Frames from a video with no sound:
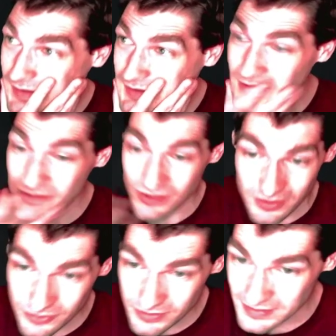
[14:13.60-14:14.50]

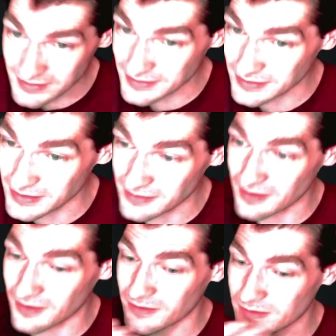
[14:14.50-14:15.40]
Chandra's an insane
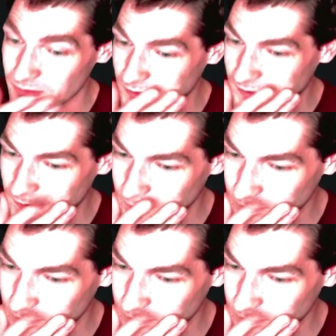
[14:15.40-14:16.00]
card as well.